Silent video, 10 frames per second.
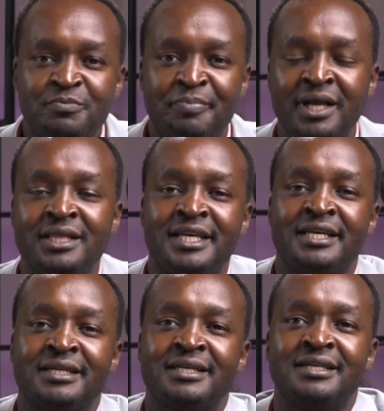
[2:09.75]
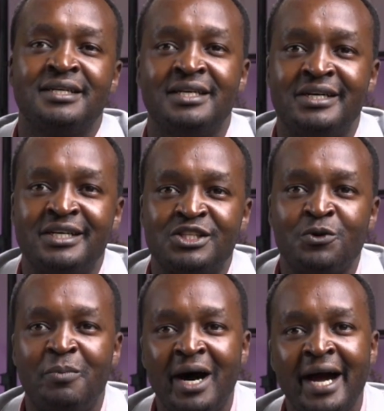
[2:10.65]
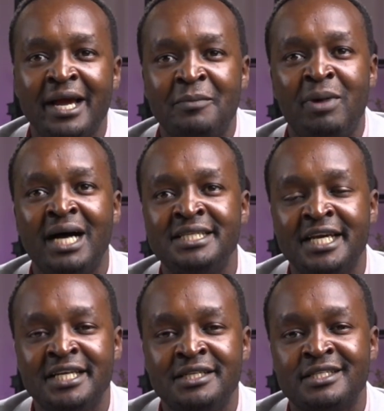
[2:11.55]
building to buy a Band-Aid.